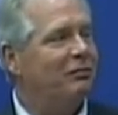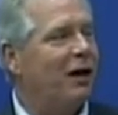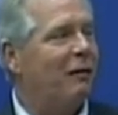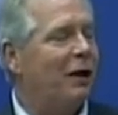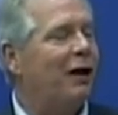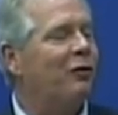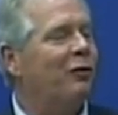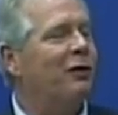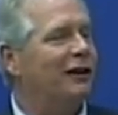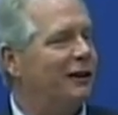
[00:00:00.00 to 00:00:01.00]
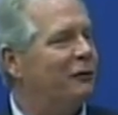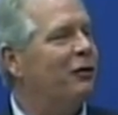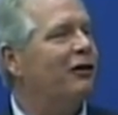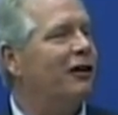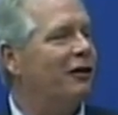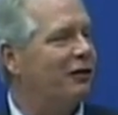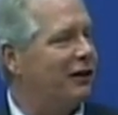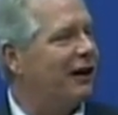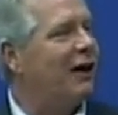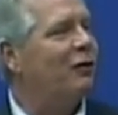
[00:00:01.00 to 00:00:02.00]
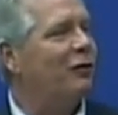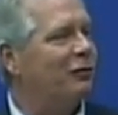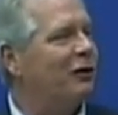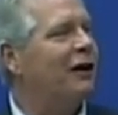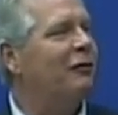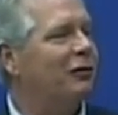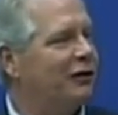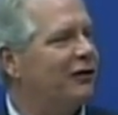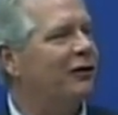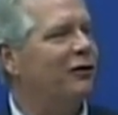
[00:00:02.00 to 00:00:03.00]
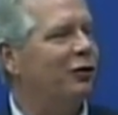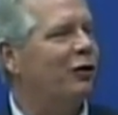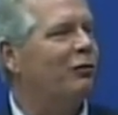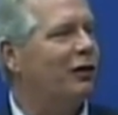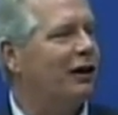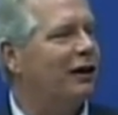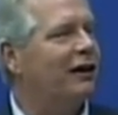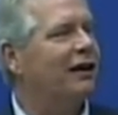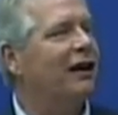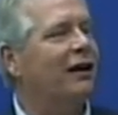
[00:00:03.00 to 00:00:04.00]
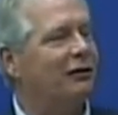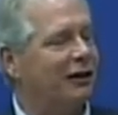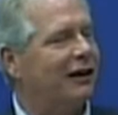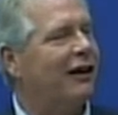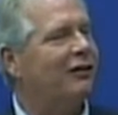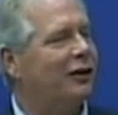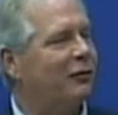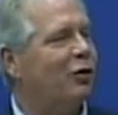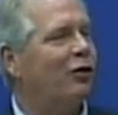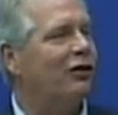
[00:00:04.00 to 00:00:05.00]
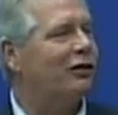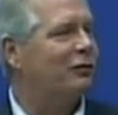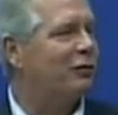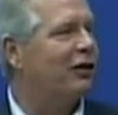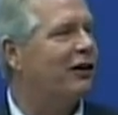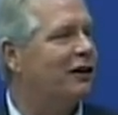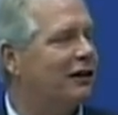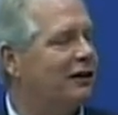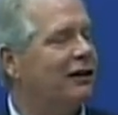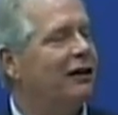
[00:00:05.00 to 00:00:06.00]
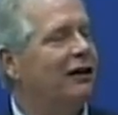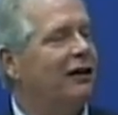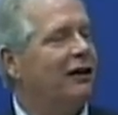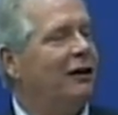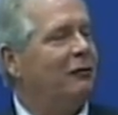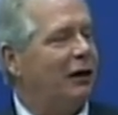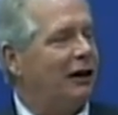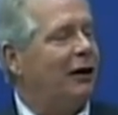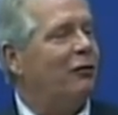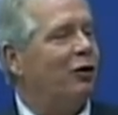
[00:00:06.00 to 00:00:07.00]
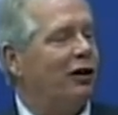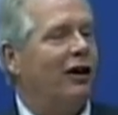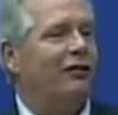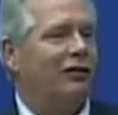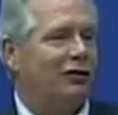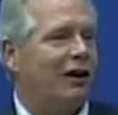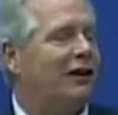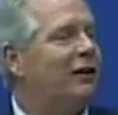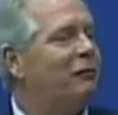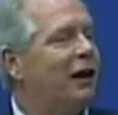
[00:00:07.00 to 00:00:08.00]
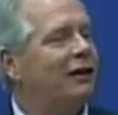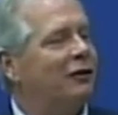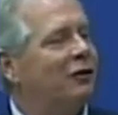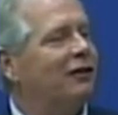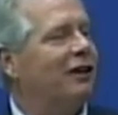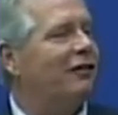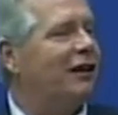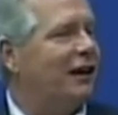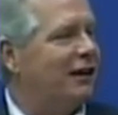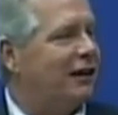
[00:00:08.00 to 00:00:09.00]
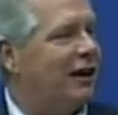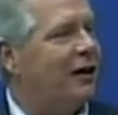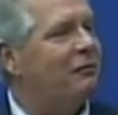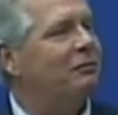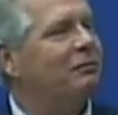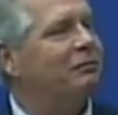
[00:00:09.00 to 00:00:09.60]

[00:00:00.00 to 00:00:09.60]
my back will be limber enough that I will be able to enjoy playing, and I'll get out there more this spring and play a lot more golf and try to get back to a 7 handicap.